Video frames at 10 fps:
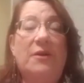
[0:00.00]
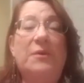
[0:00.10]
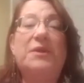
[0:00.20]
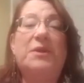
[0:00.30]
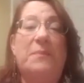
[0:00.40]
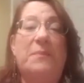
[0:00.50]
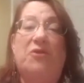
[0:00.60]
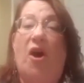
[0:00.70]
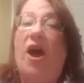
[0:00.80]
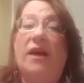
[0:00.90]
with the
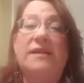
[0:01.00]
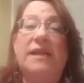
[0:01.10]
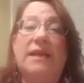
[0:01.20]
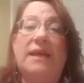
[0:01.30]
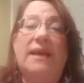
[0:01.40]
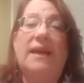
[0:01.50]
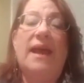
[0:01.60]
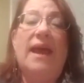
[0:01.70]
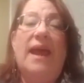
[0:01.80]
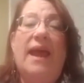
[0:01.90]
big dogs in it.
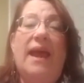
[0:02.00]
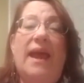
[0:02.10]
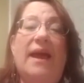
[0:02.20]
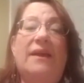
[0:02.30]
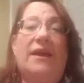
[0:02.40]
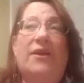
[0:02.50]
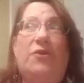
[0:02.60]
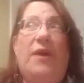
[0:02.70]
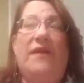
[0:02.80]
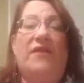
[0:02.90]
And
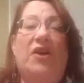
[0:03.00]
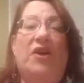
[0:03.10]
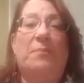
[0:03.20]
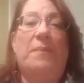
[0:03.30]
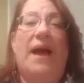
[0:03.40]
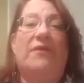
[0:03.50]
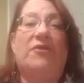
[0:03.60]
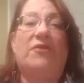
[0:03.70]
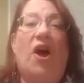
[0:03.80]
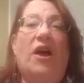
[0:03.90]
you have a 100-pound
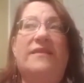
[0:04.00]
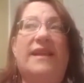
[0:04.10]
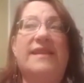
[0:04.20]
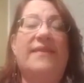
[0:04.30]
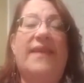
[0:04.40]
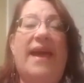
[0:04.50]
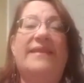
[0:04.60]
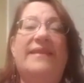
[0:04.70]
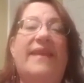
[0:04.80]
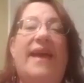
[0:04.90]
dog that's on the
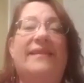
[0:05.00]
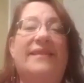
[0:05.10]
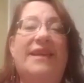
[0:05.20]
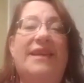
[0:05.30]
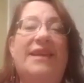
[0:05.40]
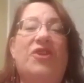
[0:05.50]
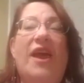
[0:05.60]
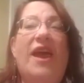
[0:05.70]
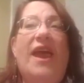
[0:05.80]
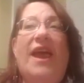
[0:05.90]
end of that leash,
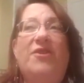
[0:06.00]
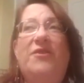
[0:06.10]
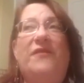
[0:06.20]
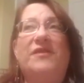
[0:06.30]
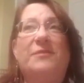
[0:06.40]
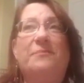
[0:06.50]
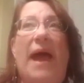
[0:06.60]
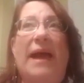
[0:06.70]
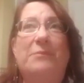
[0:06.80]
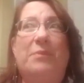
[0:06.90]
and you have a
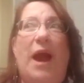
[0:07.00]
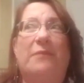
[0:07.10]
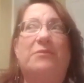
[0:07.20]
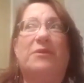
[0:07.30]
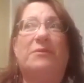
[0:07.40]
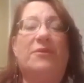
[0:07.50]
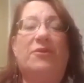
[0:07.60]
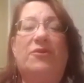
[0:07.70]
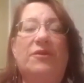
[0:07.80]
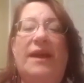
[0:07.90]
spine problem,
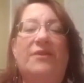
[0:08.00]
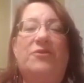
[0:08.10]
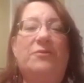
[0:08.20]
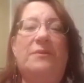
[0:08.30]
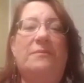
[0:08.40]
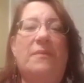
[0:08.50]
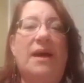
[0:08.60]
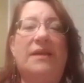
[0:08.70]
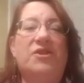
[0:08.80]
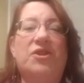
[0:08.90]
you're not doing
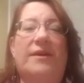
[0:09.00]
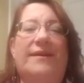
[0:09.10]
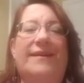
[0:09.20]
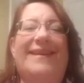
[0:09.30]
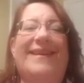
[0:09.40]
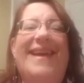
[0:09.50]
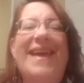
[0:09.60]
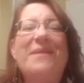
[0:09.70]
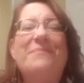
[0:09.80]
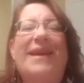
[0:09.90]
much
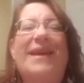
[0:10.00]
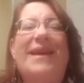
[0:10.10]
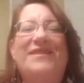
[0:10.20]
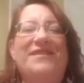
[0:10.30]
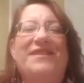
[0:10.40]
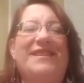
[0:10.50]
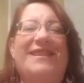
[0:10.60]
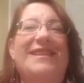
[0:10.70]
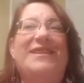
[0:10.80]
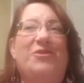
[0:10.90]
because you're
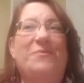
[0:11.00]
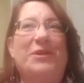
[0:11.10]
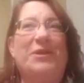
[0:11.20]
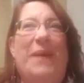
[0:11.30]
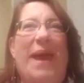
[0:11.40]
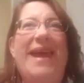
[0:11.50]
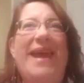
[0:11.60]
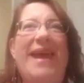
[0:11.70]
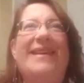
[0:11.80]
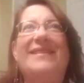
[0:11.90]
just in too much
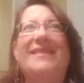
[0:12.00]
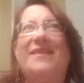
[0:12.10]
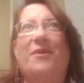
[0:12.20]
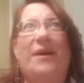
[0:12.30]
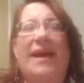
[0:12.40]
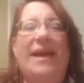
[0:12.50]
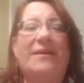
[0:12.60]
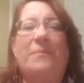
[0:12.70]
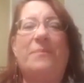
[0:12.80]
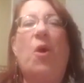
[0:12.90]
pain. So I end up at